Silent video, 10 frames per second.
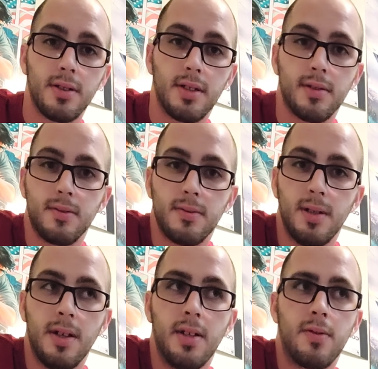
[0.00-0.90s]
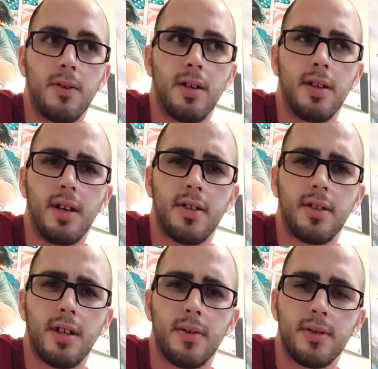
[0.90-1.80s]
get, right now I
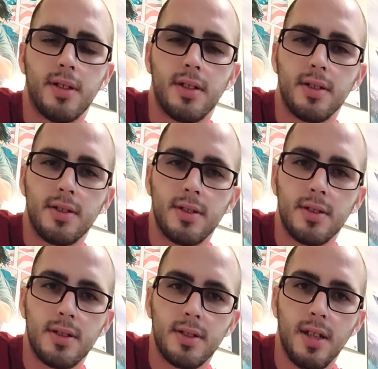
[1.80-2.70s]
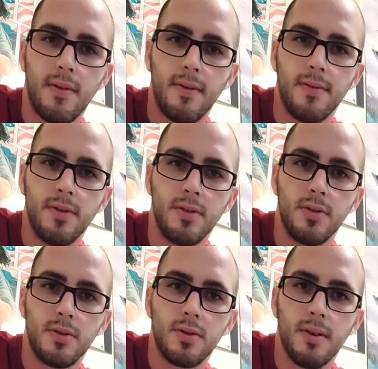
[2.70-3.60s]
think I was at like 67
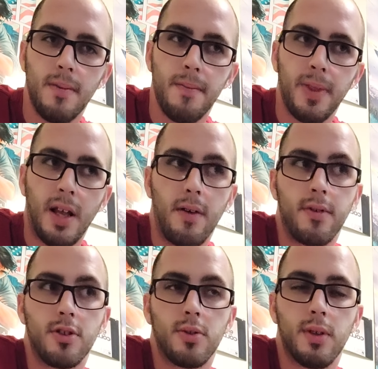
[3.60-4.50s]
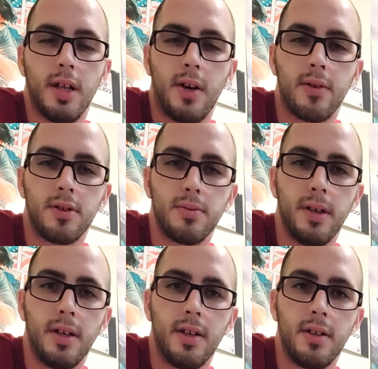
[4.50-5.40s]
views over a 20-hour
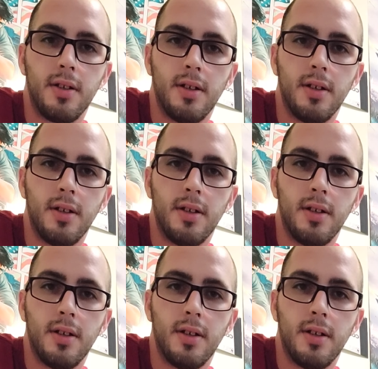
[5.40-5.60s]
span.